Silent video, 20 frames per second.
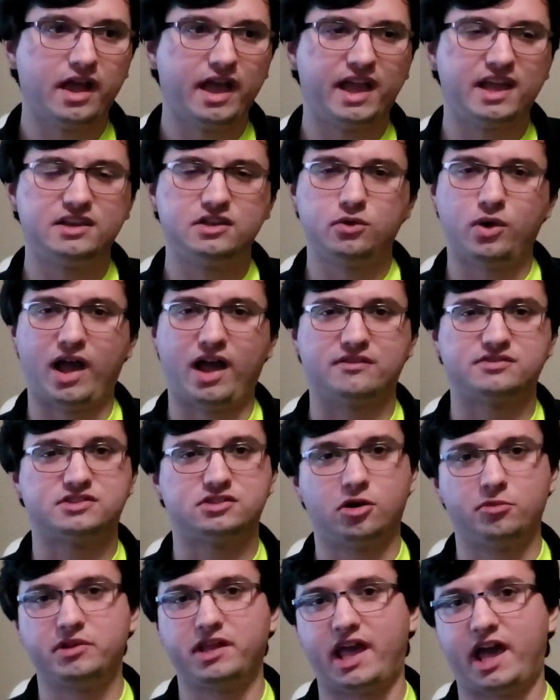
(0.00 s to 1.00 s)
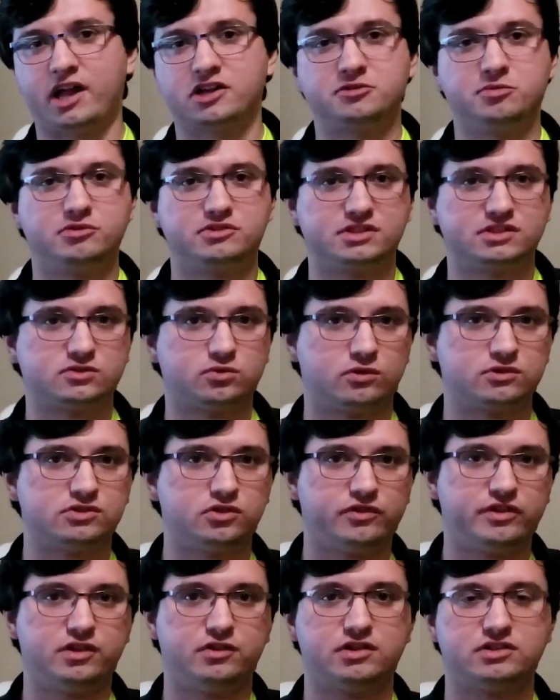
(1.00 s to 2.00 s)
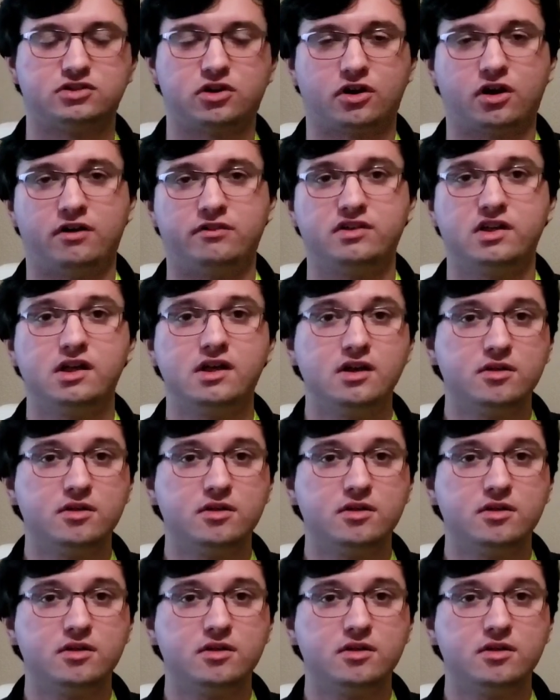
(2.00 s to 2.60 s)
And you have so many attributes in Sword Soul that you can turn off